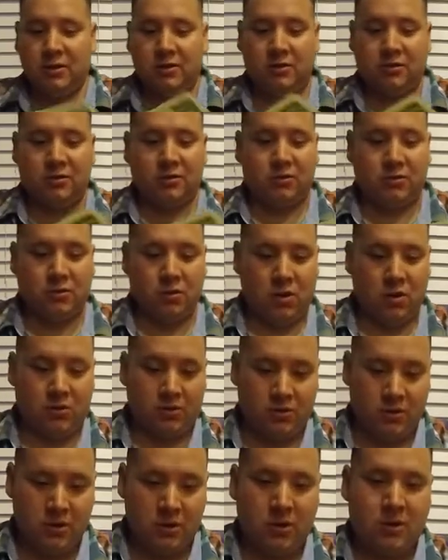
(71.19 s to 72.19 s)

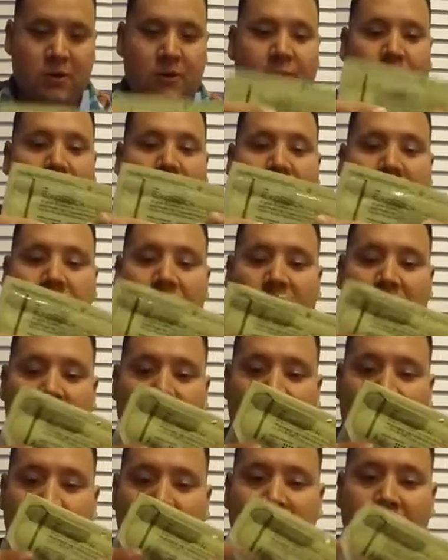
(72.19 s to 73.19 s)
So first
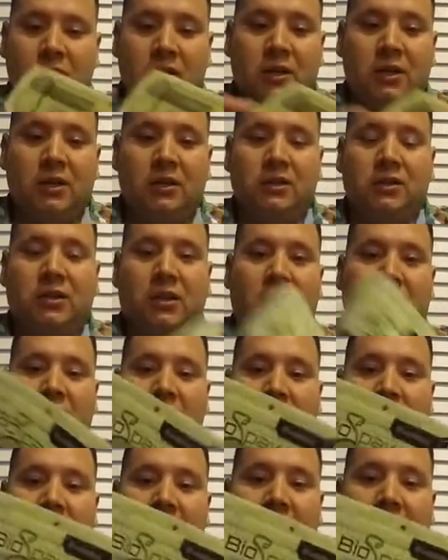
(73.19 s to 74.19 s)
thing is
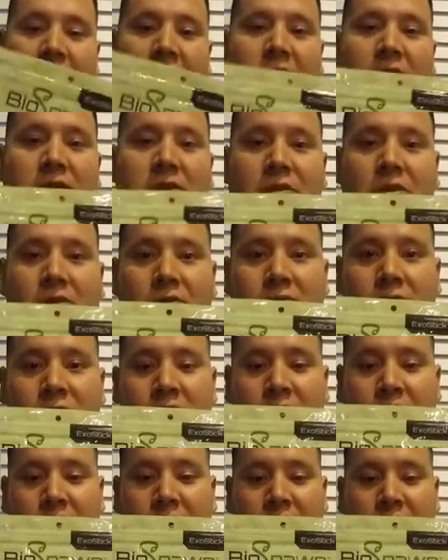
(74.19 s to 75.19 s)
the EXO
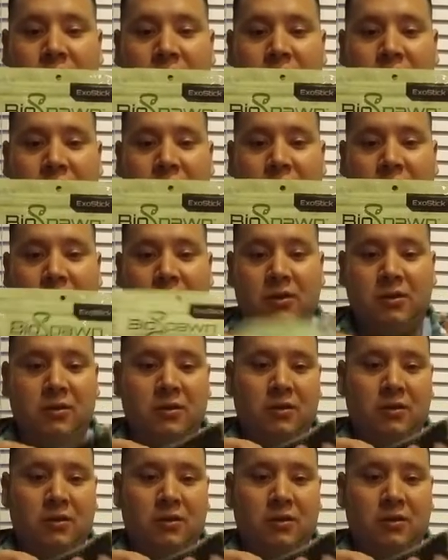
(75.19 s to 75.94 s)
stick.